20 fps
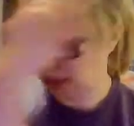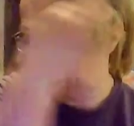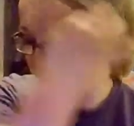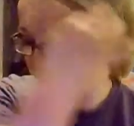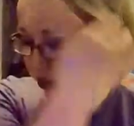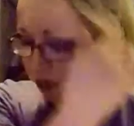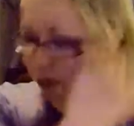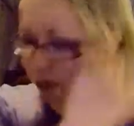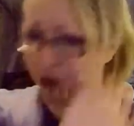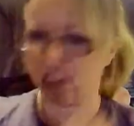They
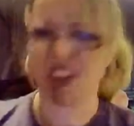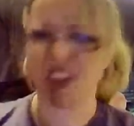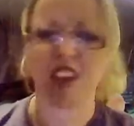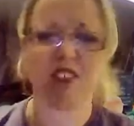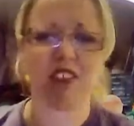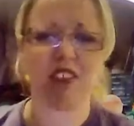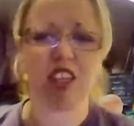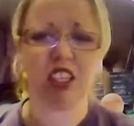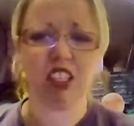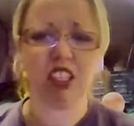were
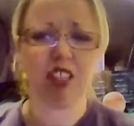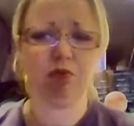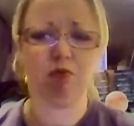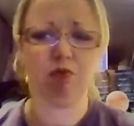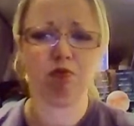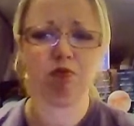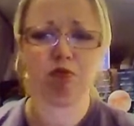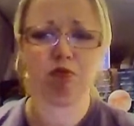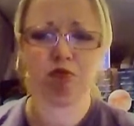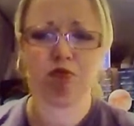definitely
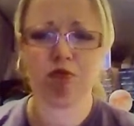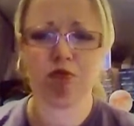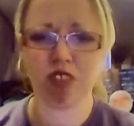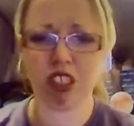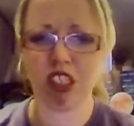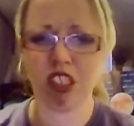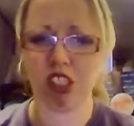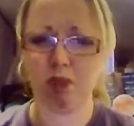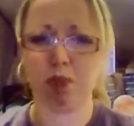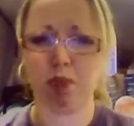
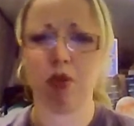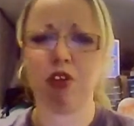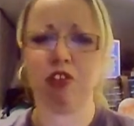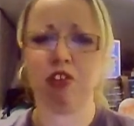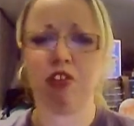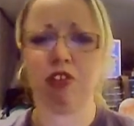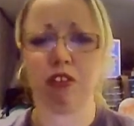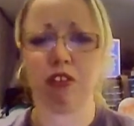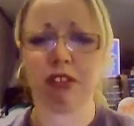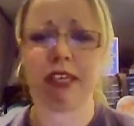teenage
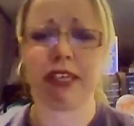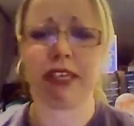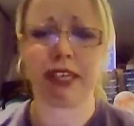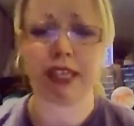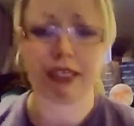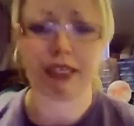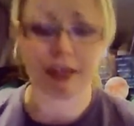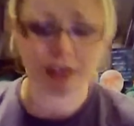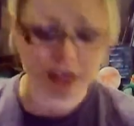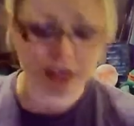boys who could kick
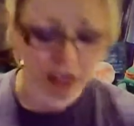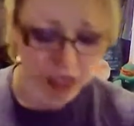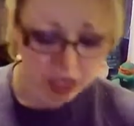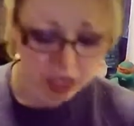ass.